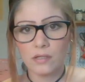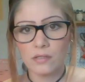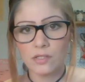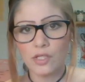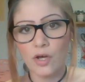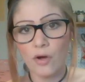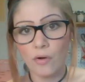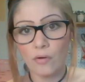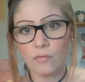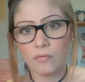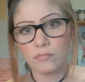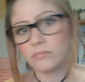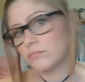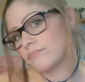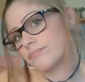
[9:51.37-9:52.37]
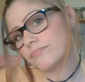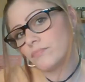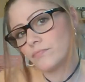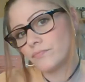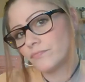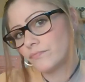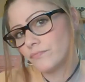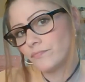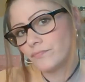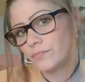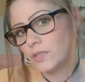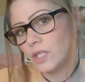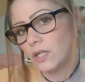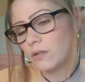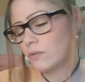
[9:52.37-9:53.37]
So,
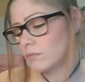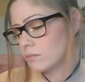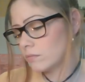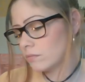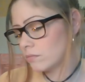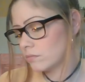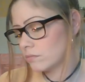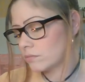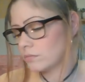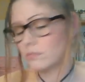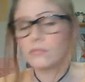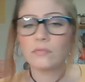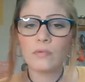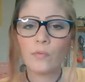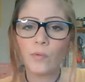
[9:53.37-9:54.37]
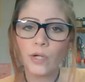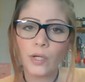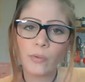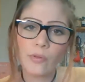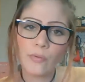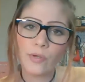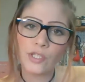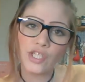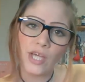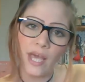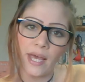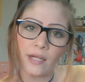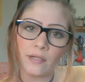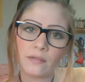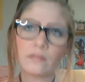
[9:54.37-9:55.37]
you know, work with what you
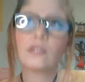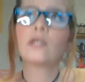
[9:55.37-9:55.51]
can.